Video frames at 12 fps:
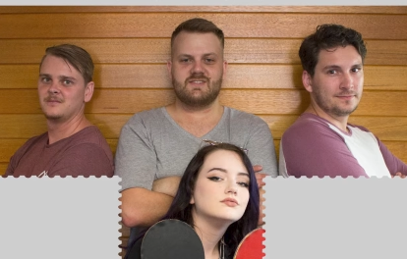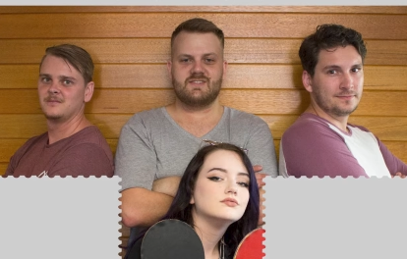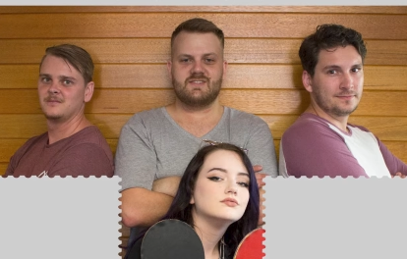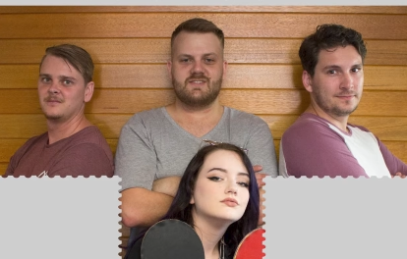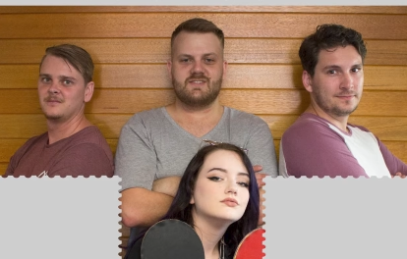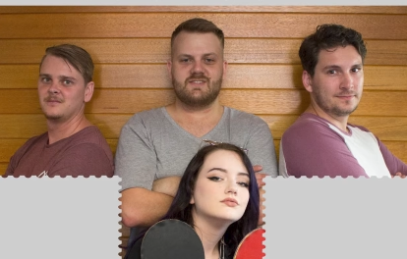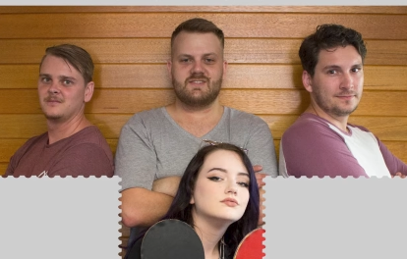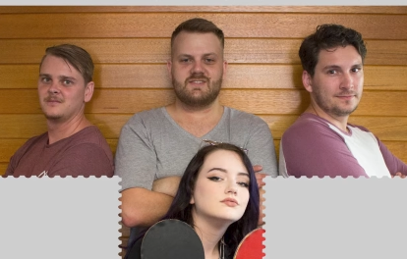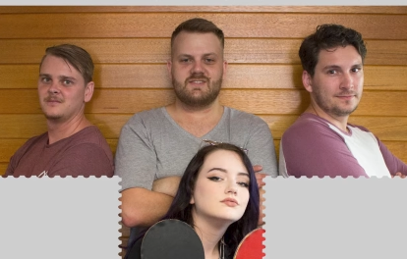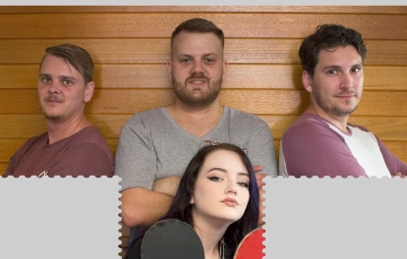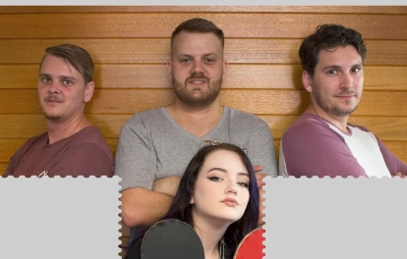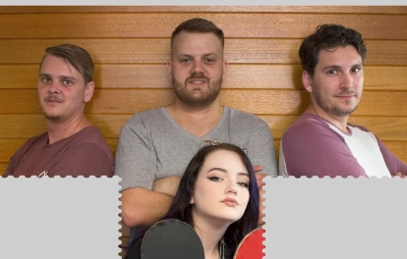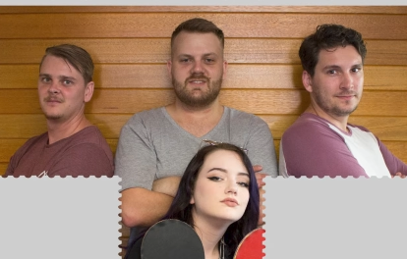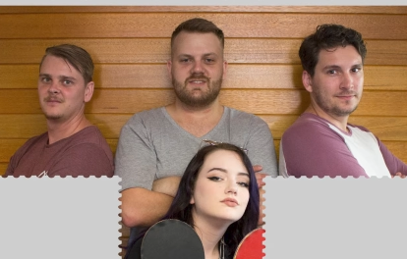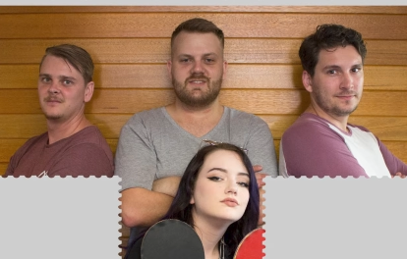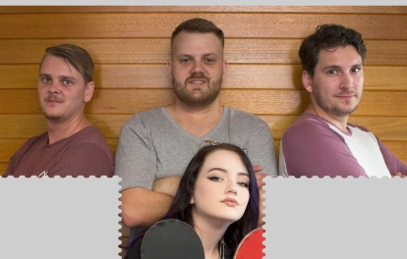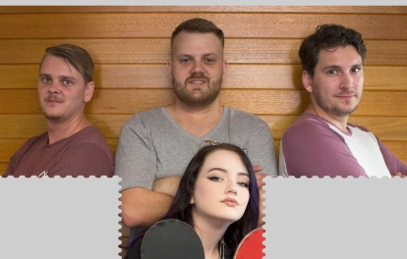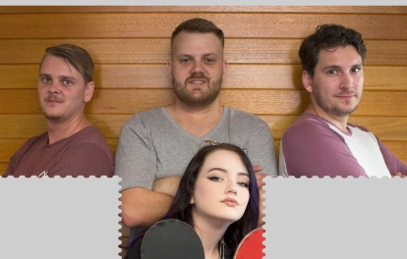
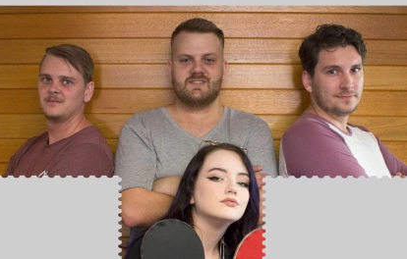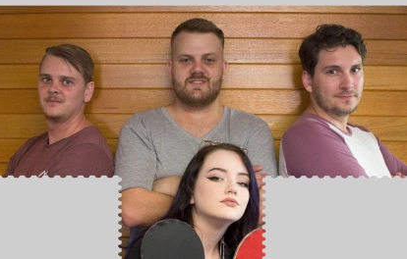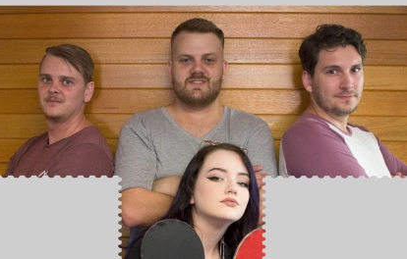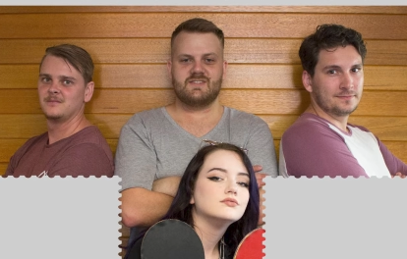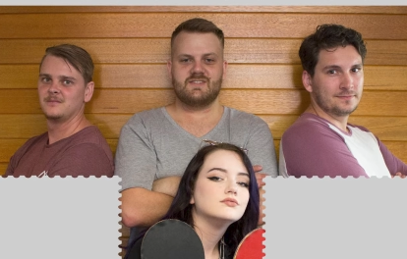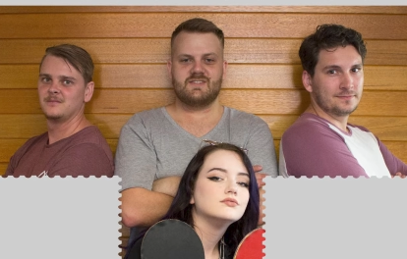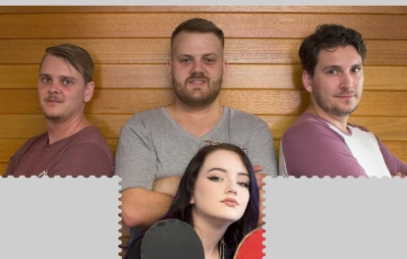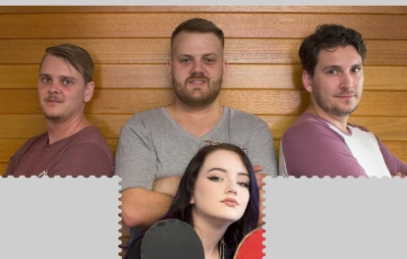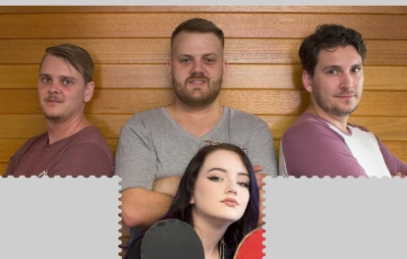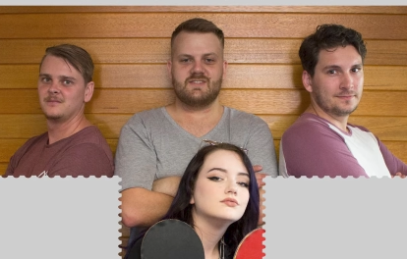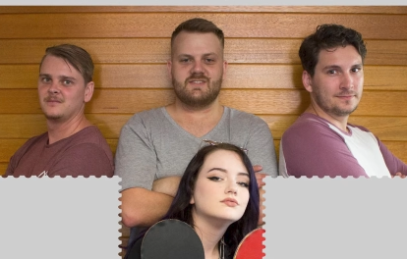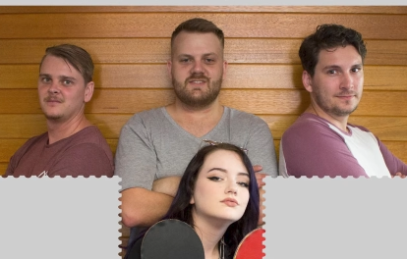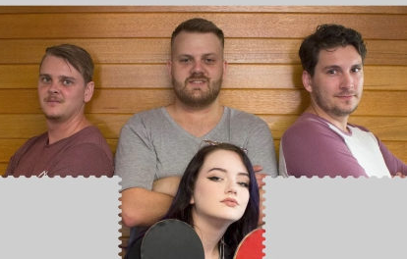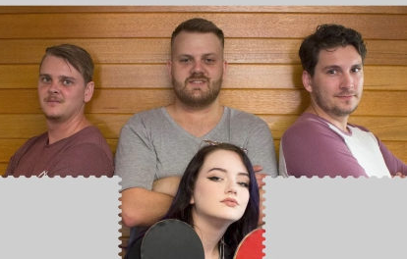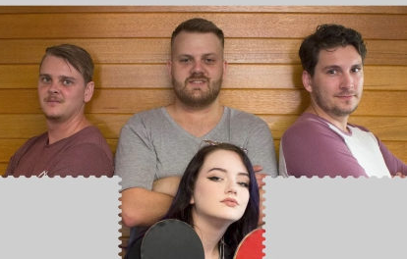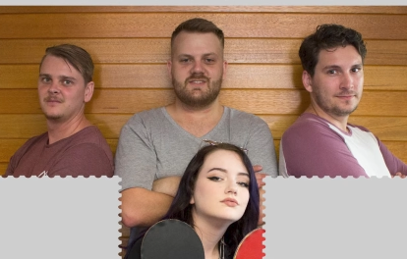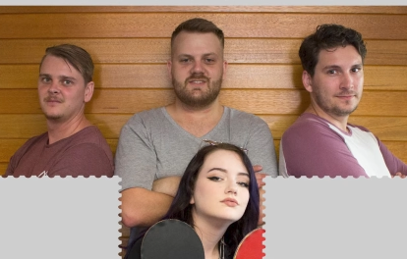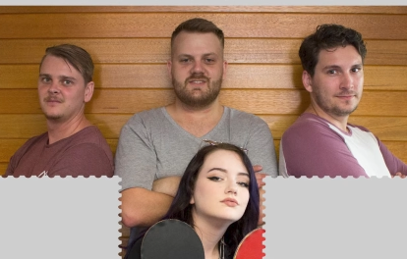
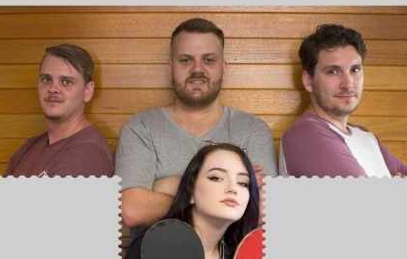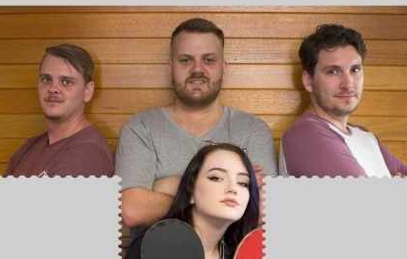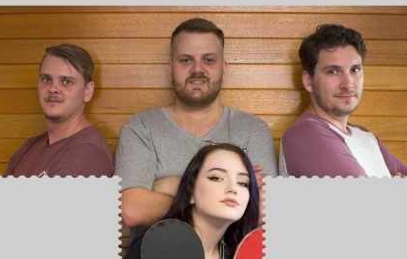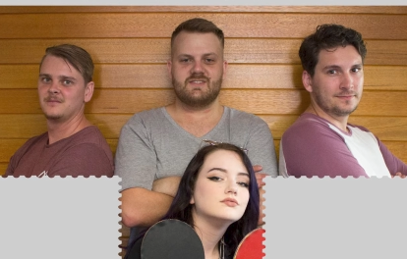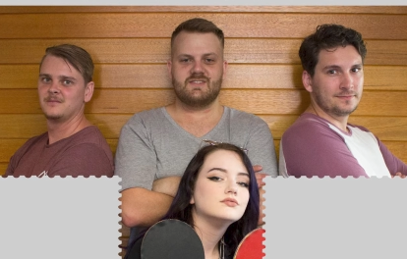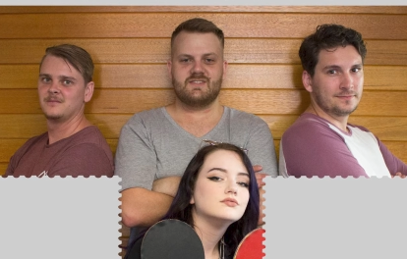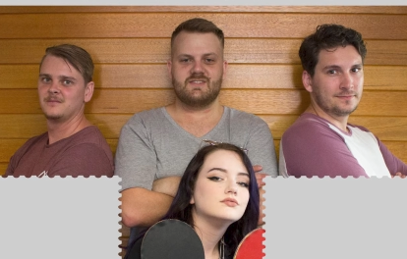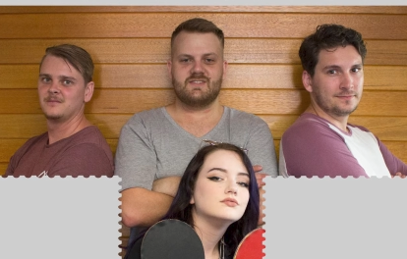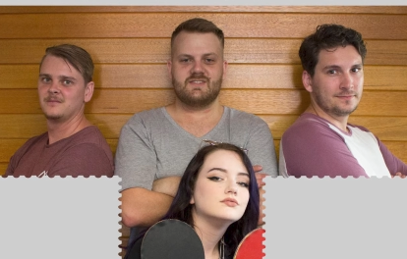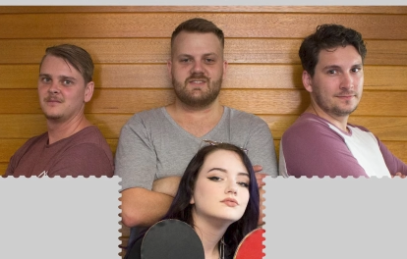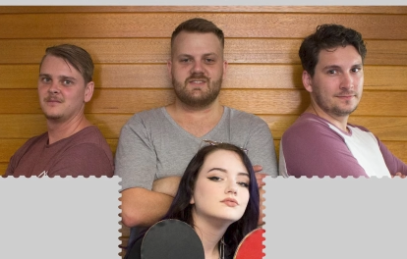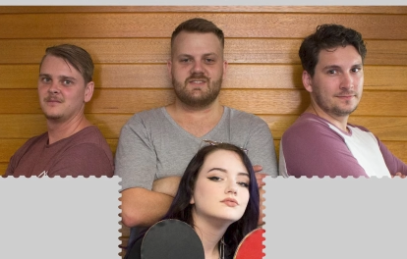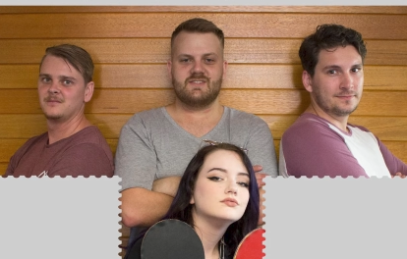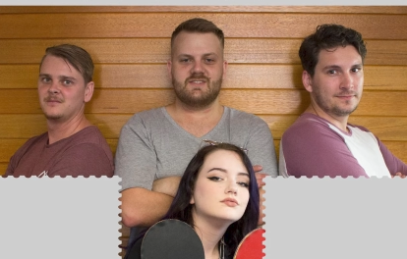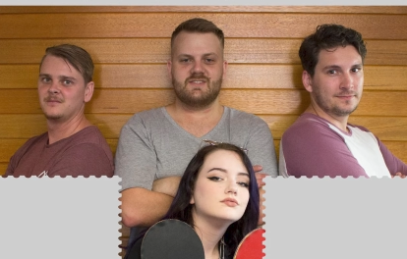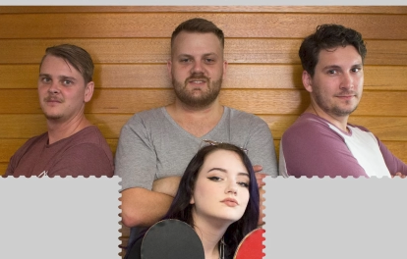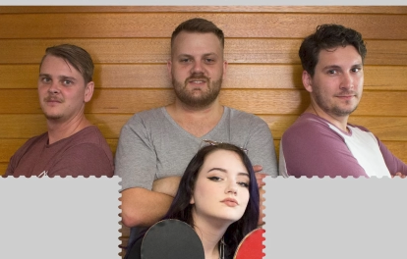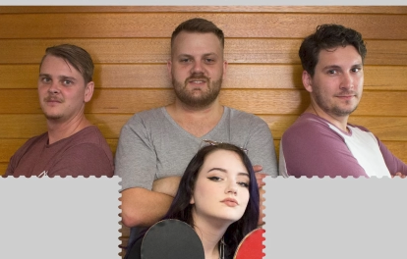
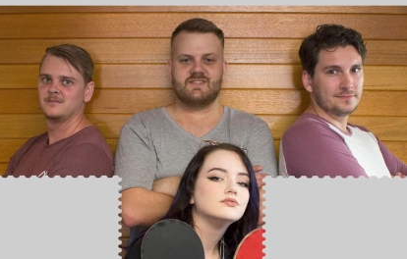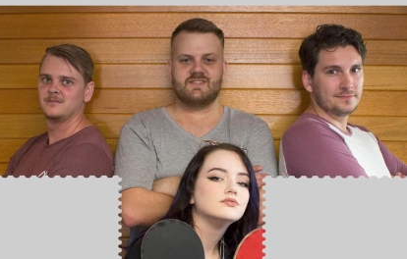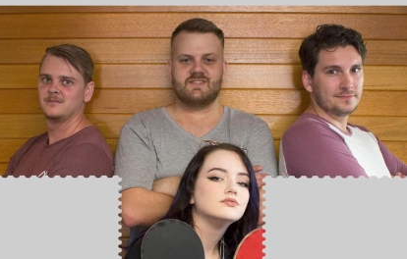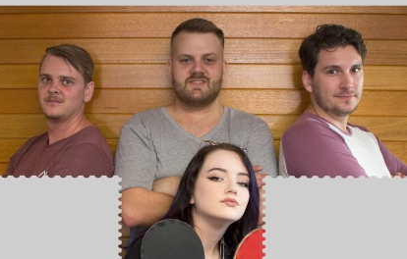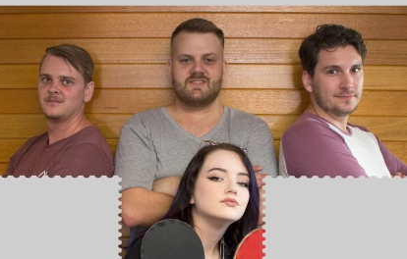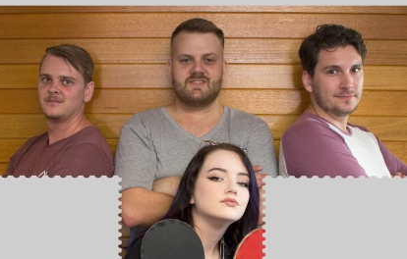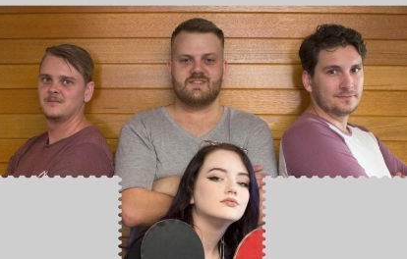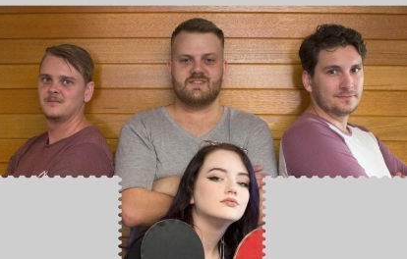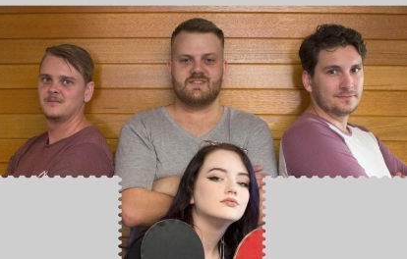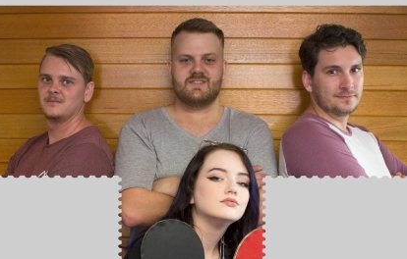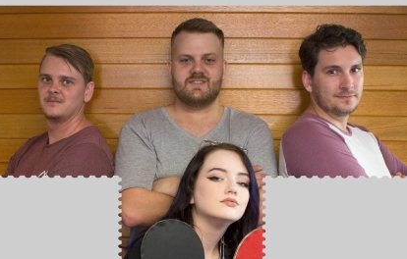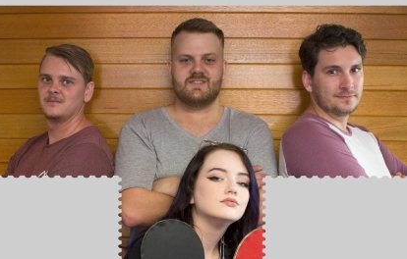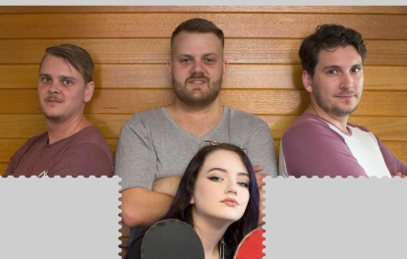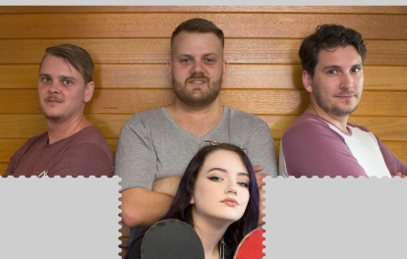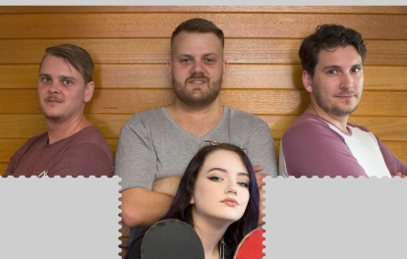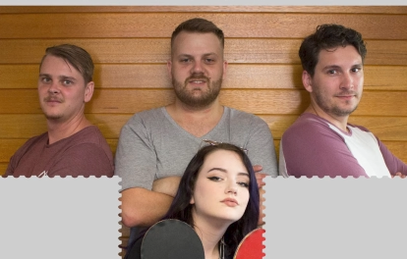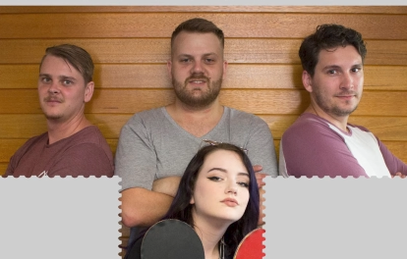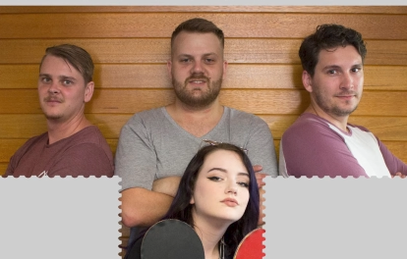Nobody speaks.